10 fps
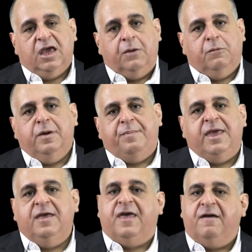It would
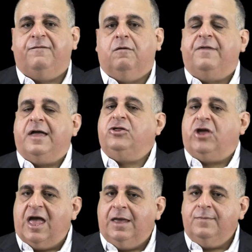appear, therefore, that
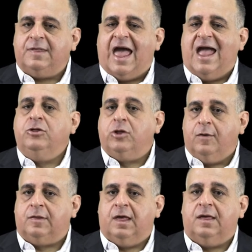James and
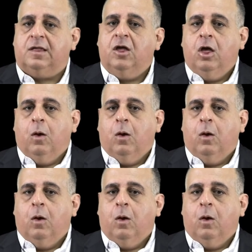Joses